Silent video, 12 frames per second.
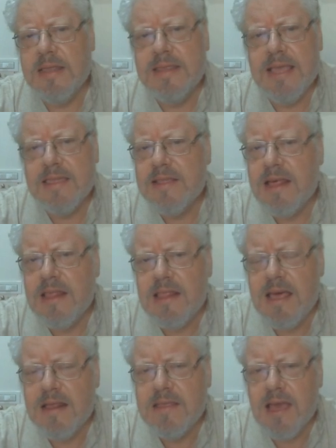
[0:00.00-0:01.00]
that's not a
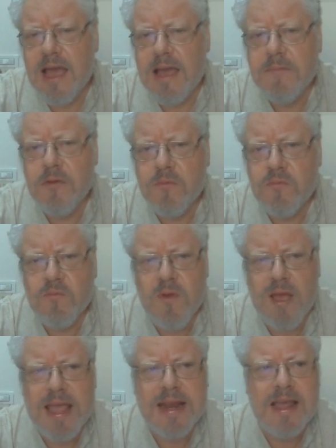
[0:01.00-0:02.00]
lot of time to write